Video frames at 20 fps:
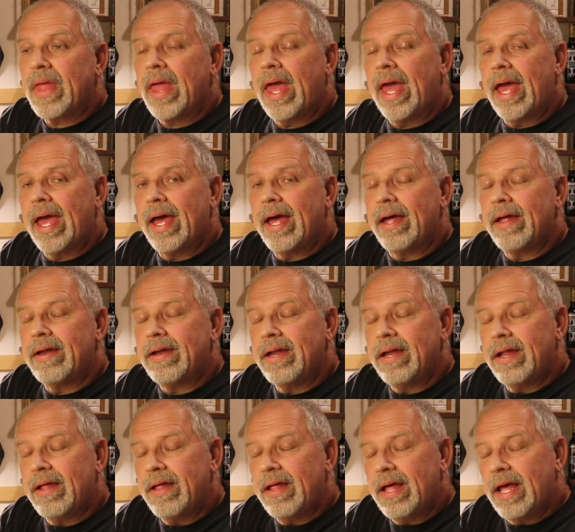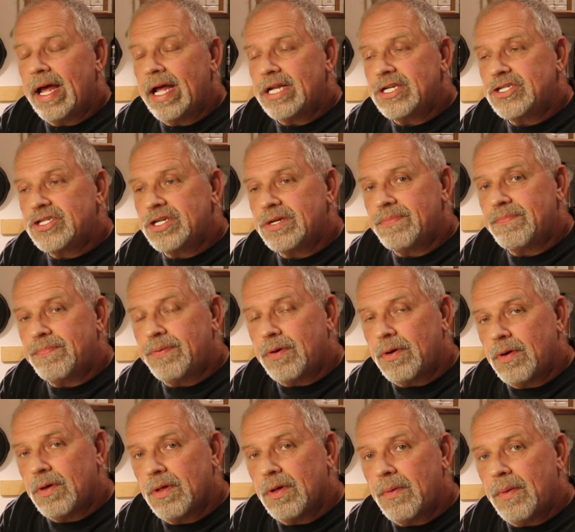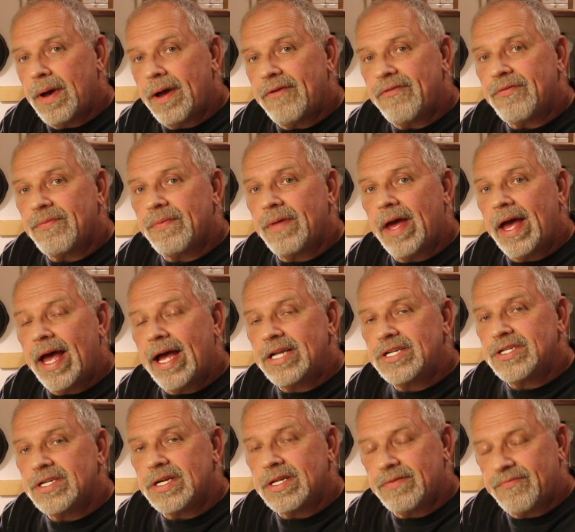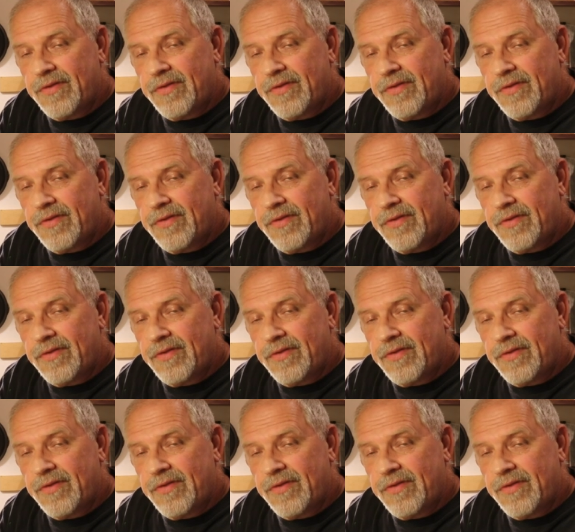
and it should pull away from the edge,